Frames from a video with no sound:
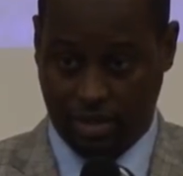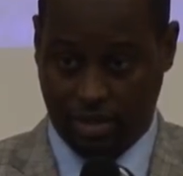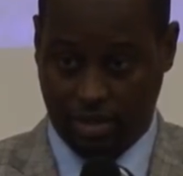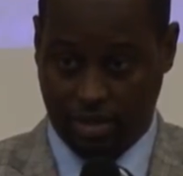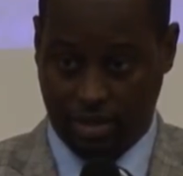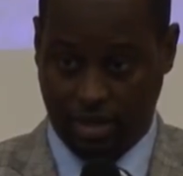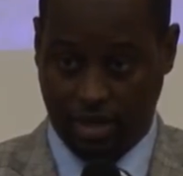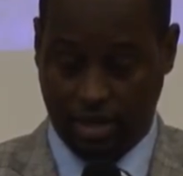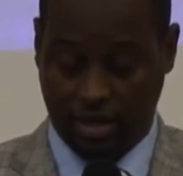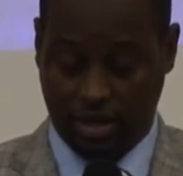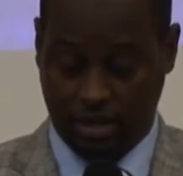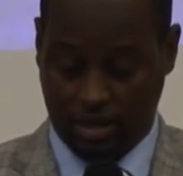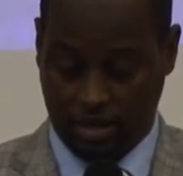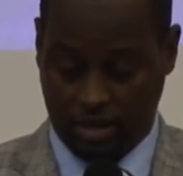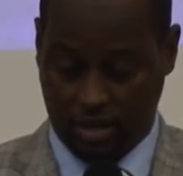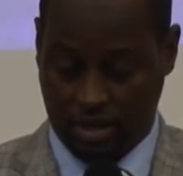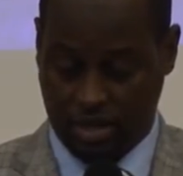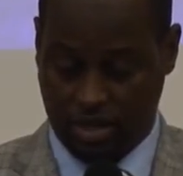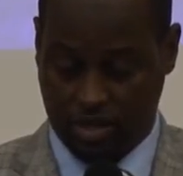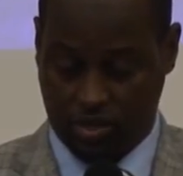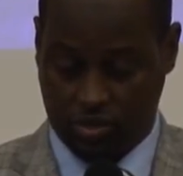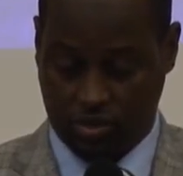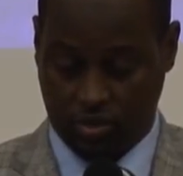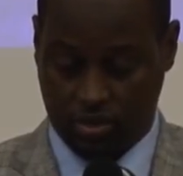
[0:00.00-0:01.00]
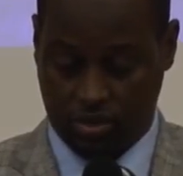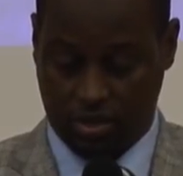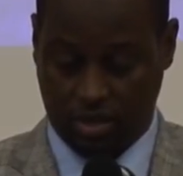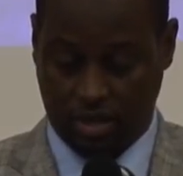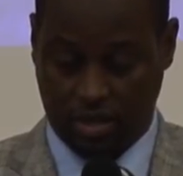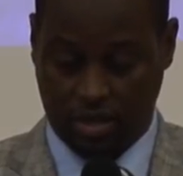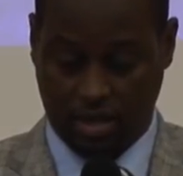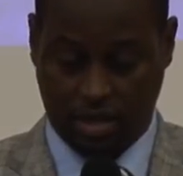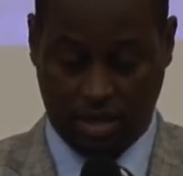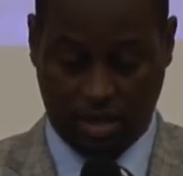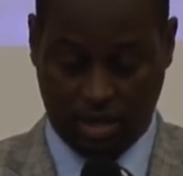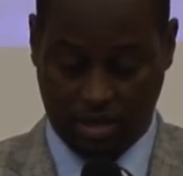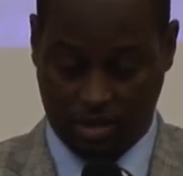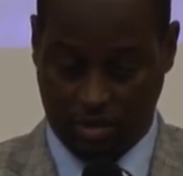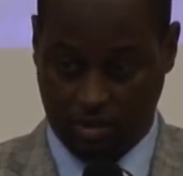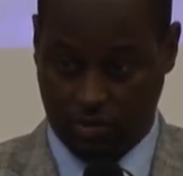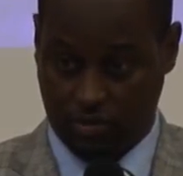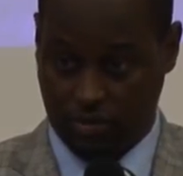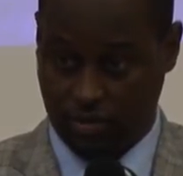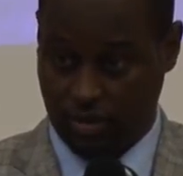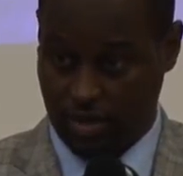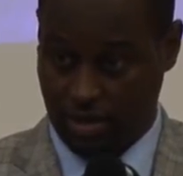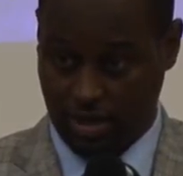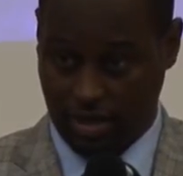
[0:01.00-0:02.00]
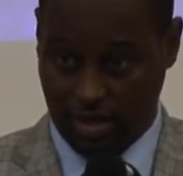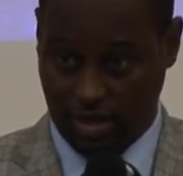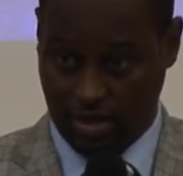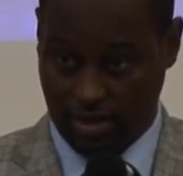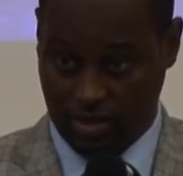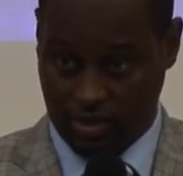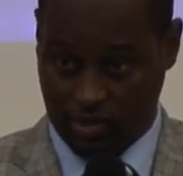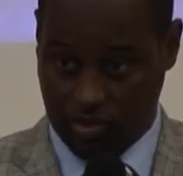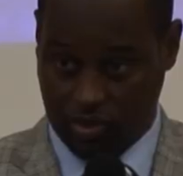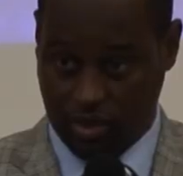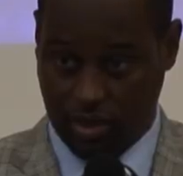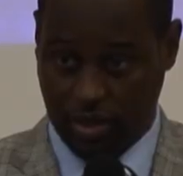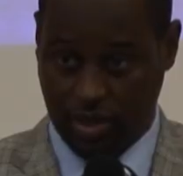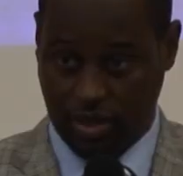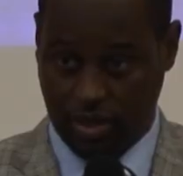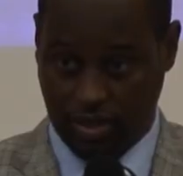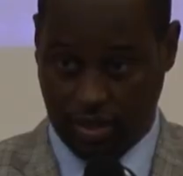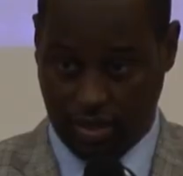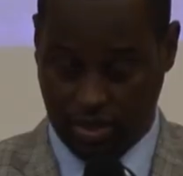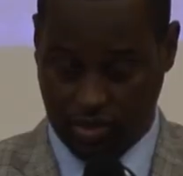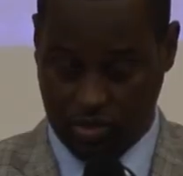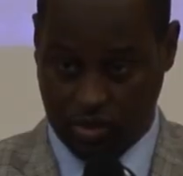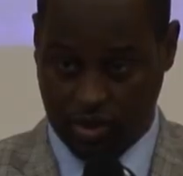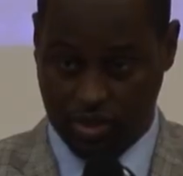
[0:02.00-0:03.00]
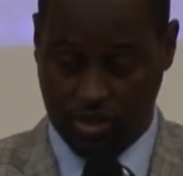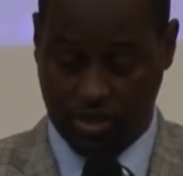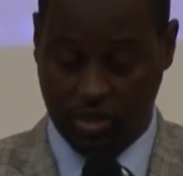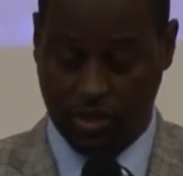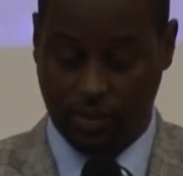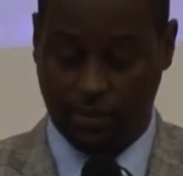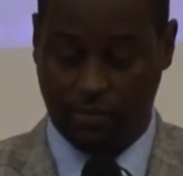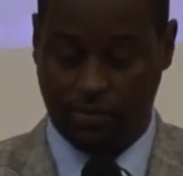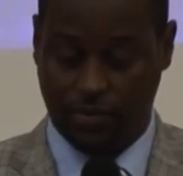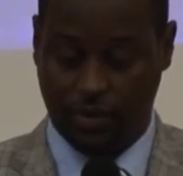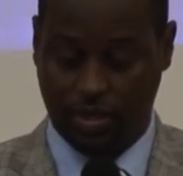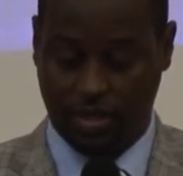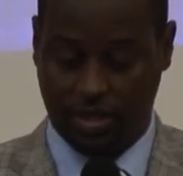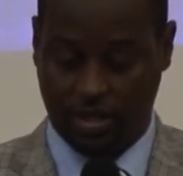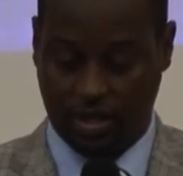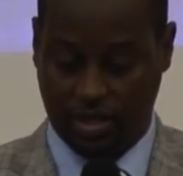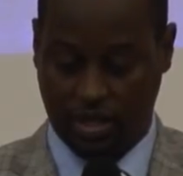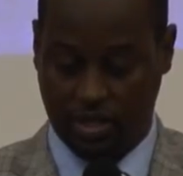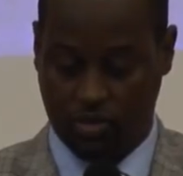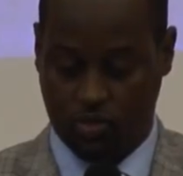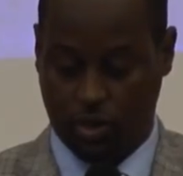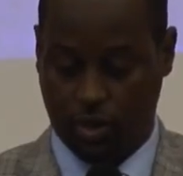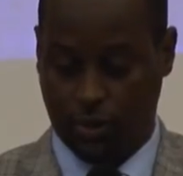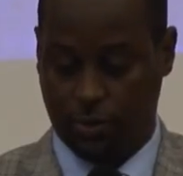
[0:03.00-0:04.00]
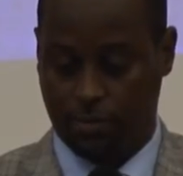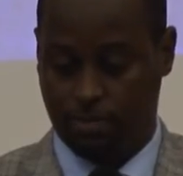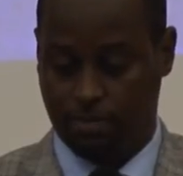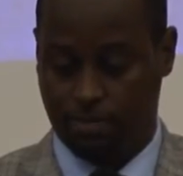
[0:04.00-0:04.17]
Then it has caused lots of illiteracy in the country.